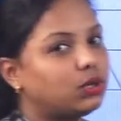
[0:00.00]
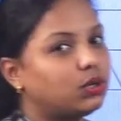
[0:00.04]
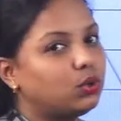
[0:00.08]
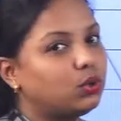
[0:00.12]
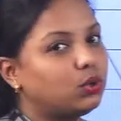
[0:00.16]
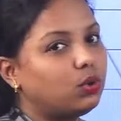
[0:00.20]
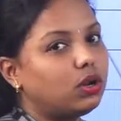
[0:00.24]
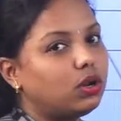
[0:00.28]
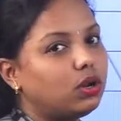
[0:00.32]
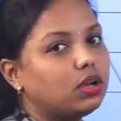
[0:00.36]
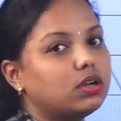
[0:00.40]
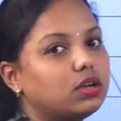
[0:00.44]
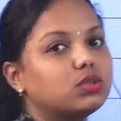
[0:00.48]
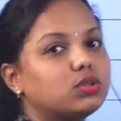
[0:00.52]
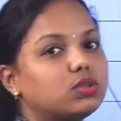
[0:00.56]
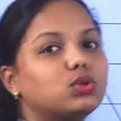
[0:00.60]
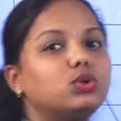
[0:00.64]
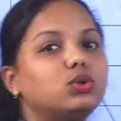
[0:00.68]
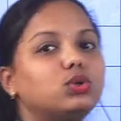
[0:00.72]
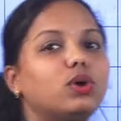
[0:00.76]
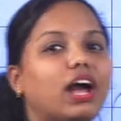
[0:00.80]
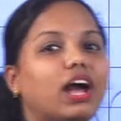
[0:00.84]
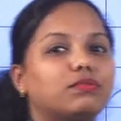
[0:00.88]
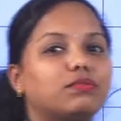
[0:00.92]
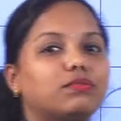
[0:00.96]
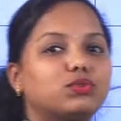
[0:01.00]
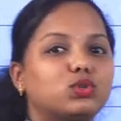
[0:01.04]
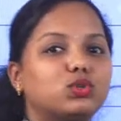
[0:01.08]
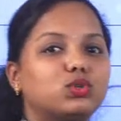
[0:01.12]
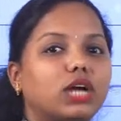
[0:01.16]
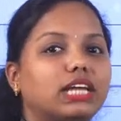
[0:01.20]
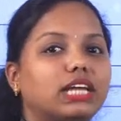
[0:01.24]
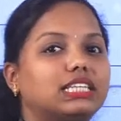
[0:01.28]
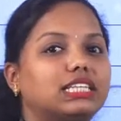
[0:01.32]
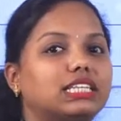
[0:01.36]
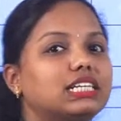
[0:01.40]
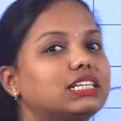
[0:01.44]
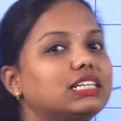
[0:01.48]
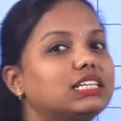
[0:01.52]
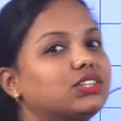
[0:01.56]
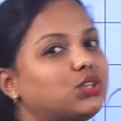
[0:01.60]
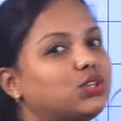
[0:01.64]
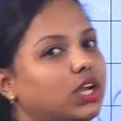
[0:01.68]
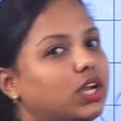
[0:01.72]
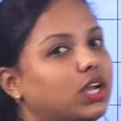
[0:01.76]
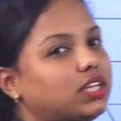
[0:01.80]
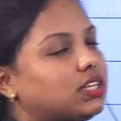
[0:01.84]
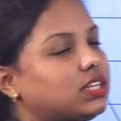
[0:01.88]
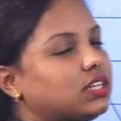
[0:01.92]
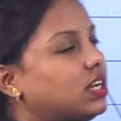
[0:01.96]
rule? So, you have to write the
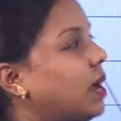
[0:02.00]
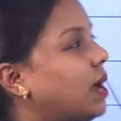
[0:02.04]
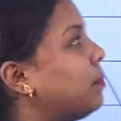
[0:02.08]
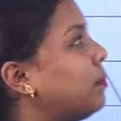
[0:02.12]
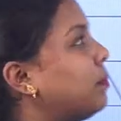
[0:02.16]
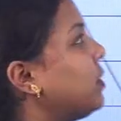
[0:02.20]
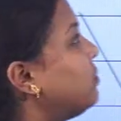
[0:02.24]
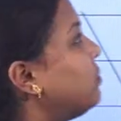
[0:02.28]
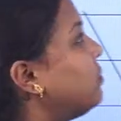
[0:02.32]
greater number